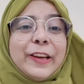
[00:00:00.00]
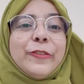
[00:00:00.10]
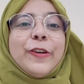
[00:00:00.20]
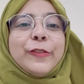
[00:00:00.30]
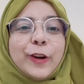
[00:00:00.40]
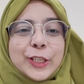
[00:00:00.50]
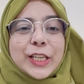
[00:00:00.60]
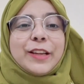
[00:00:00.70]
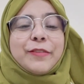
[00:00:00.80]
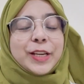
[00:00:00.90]
you for
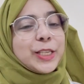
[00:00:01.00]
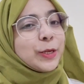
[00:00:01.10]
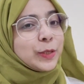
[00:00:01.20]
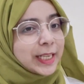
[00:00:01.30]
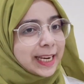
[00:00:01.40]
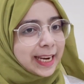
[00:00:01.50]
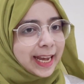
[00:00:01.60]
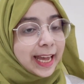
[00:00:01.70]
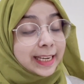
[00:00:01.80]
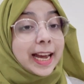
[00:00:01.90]
watching the video till
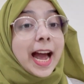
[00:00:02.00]
end.